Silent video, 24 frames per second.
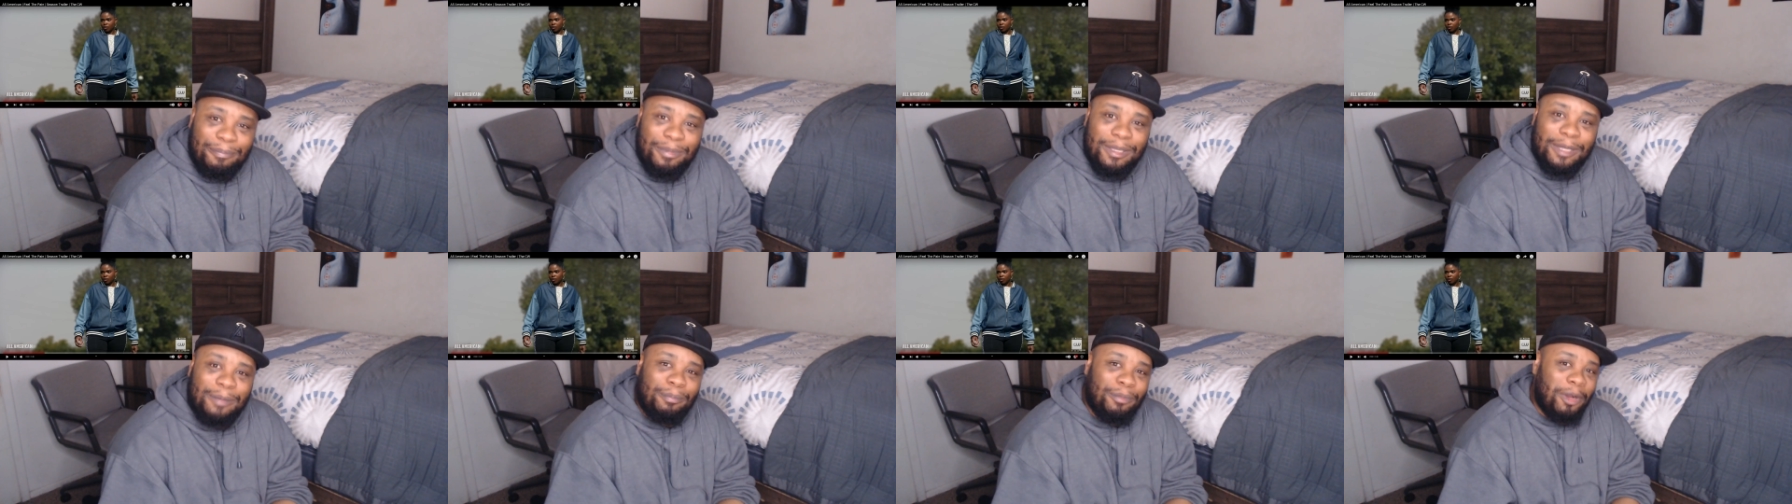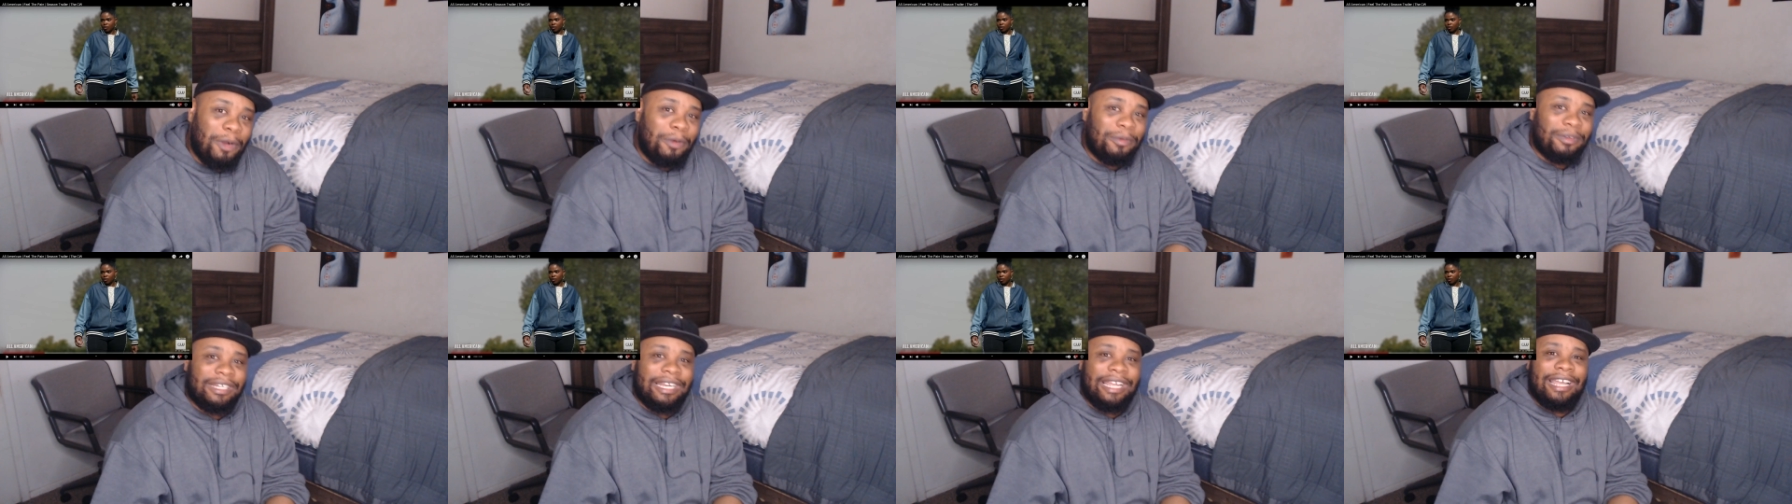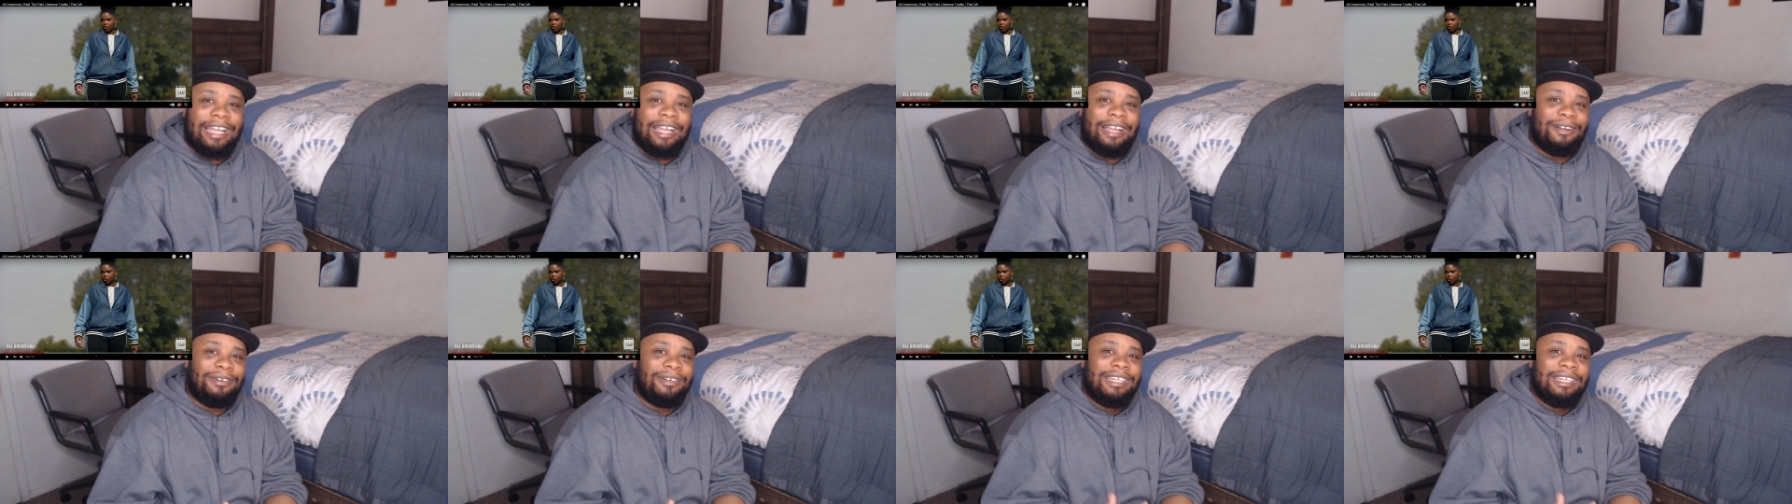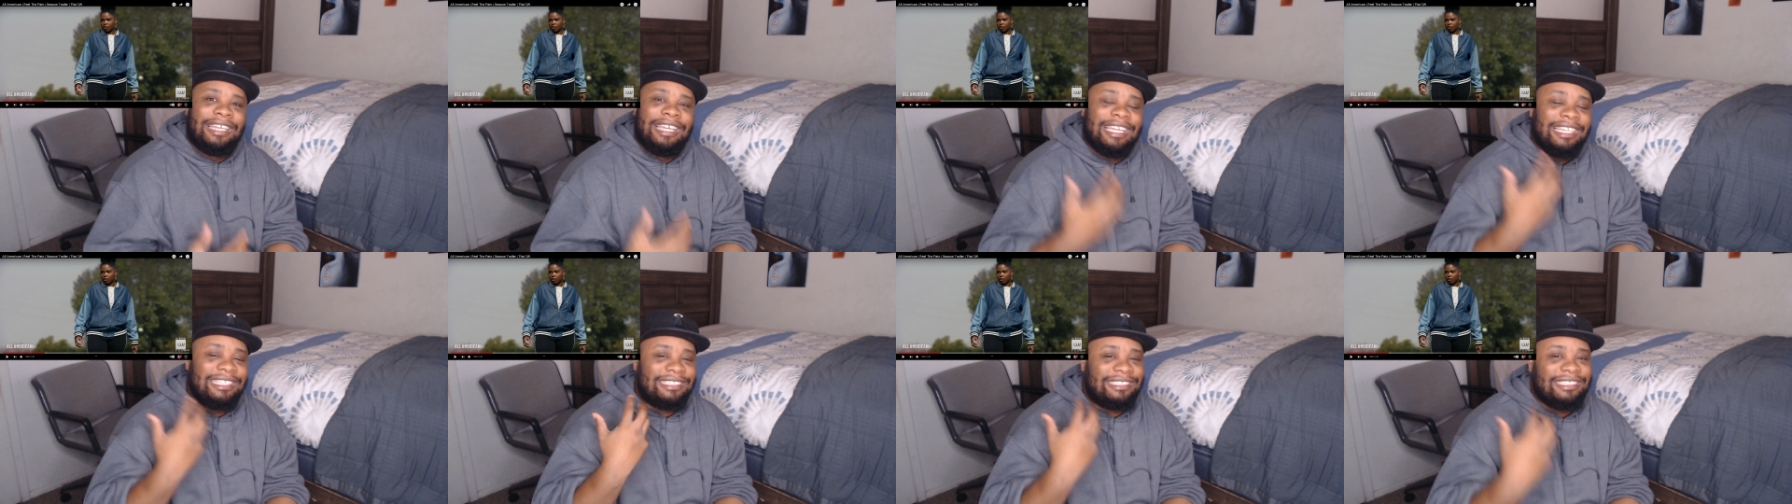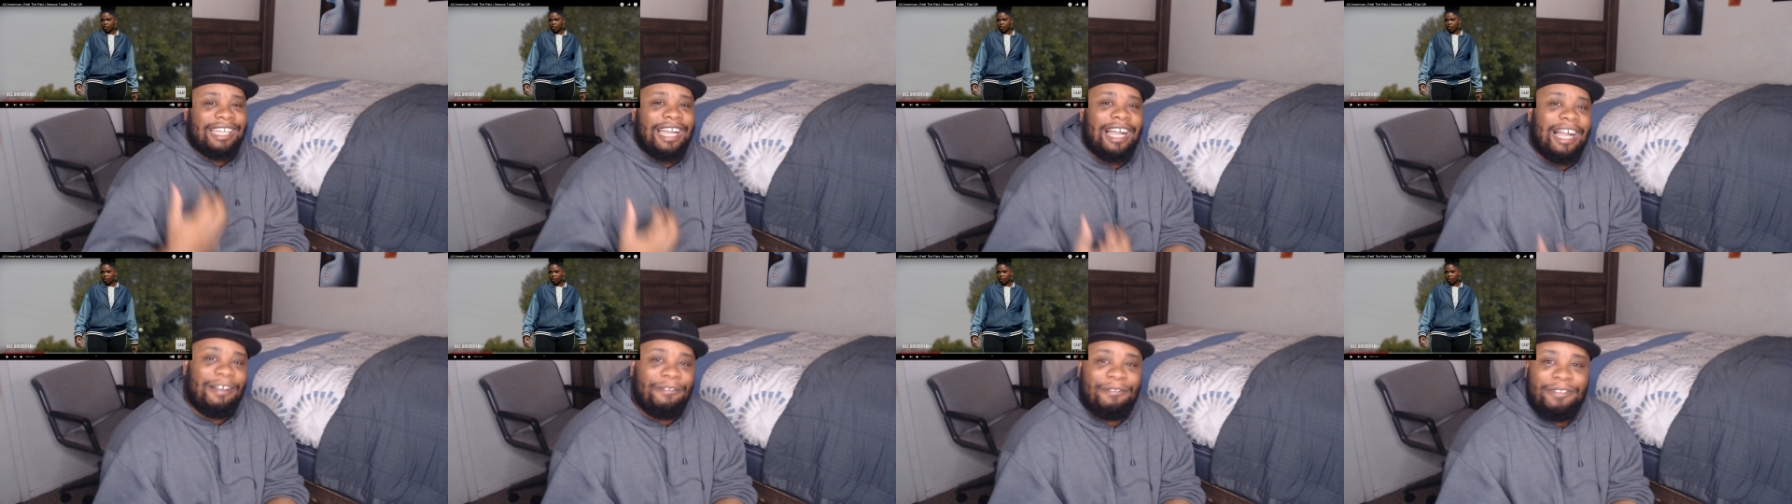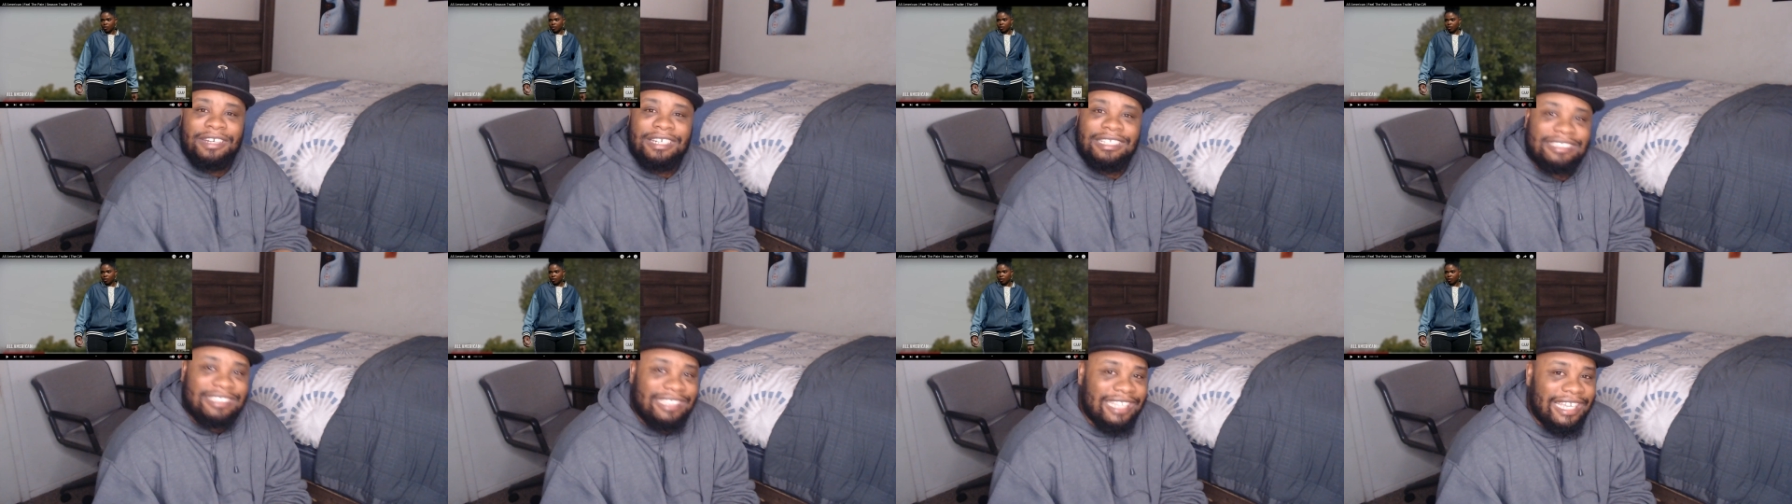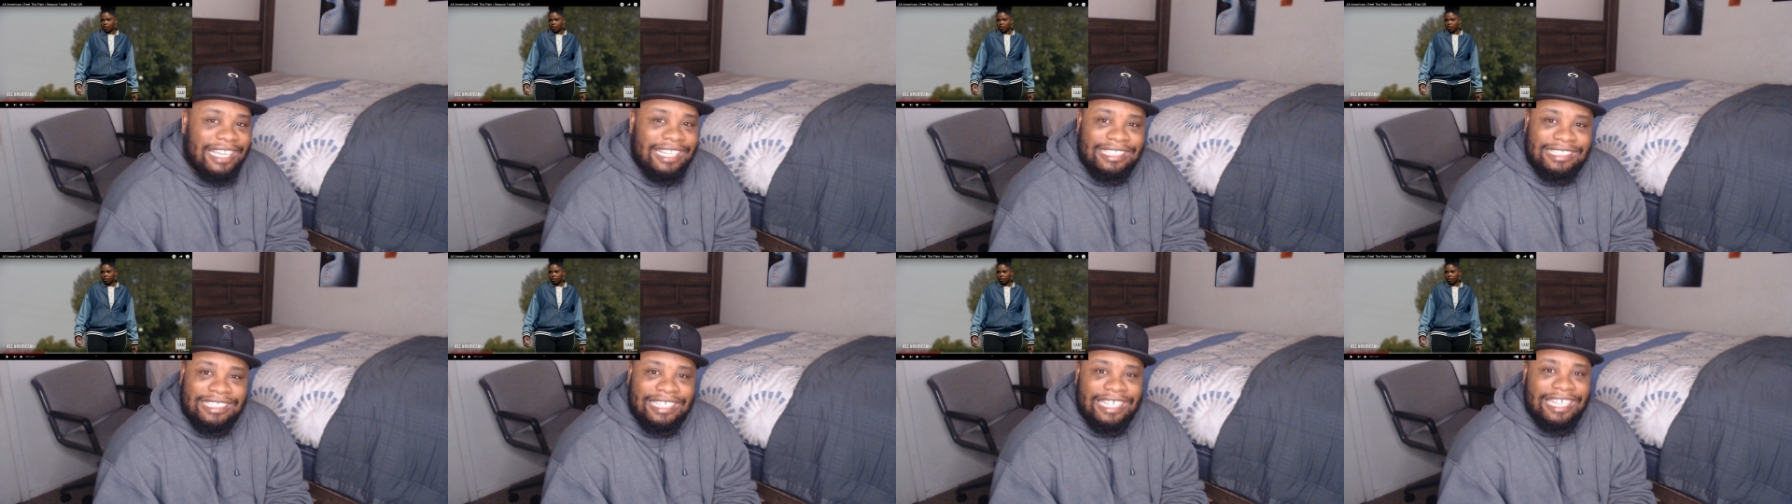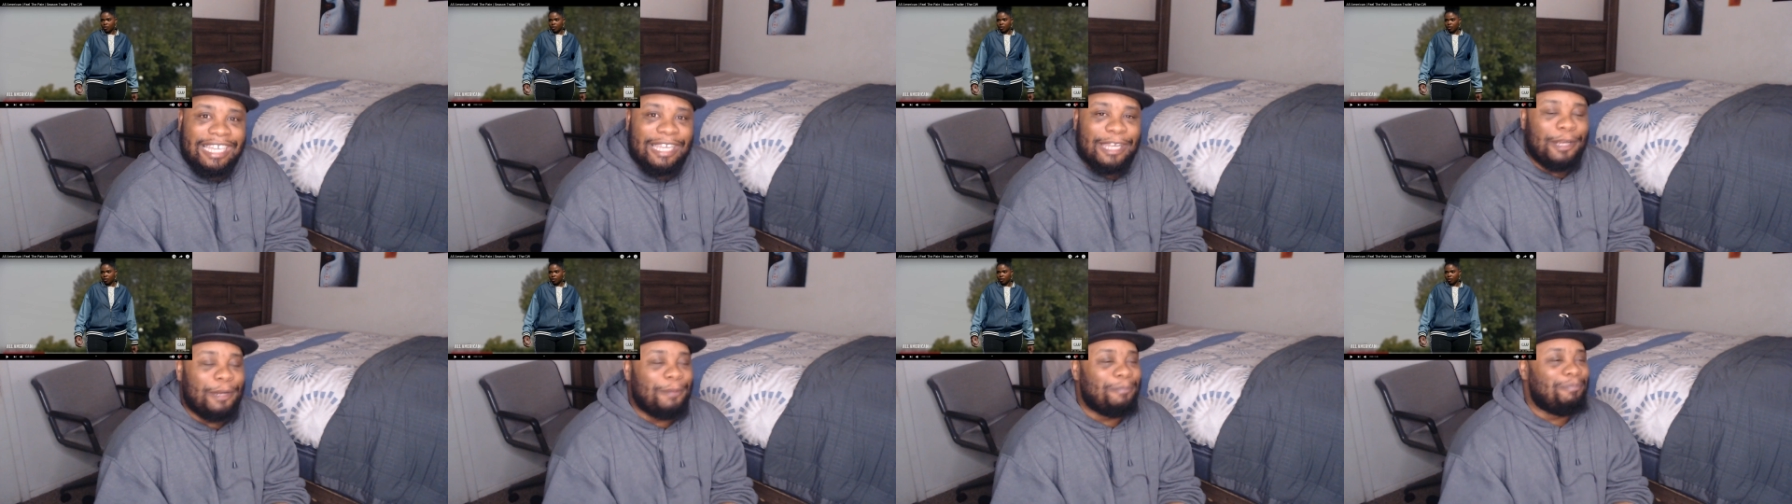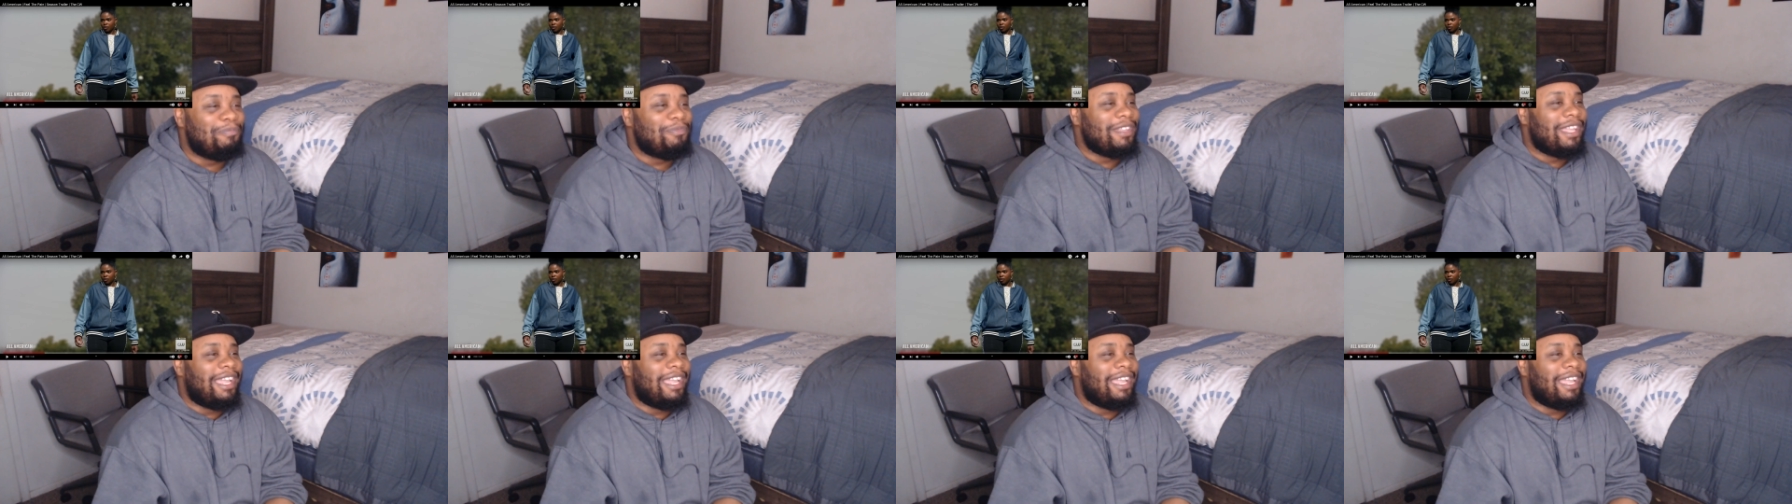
he broke down, his confidence ain't there,